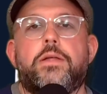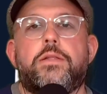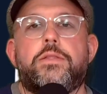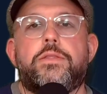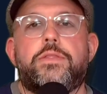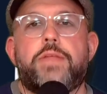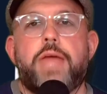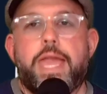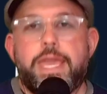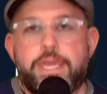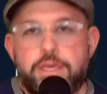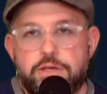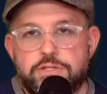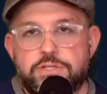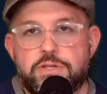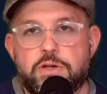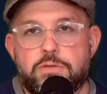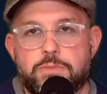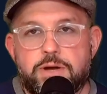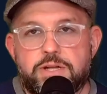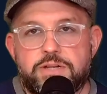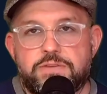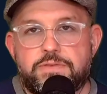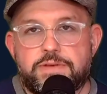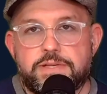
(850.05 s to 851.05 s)
Thank you so
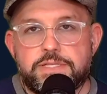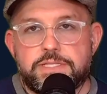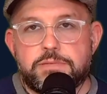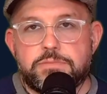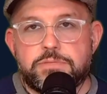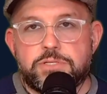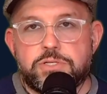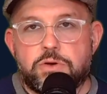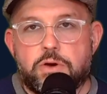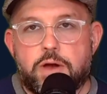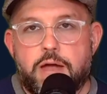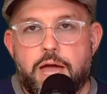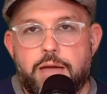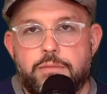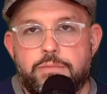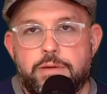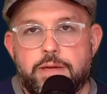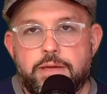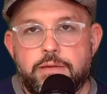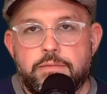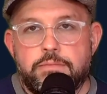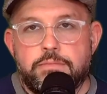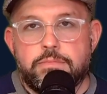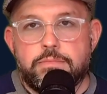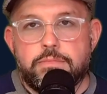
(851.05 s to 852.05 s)
much for
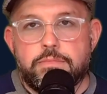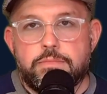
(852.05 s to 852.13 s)
subscribing.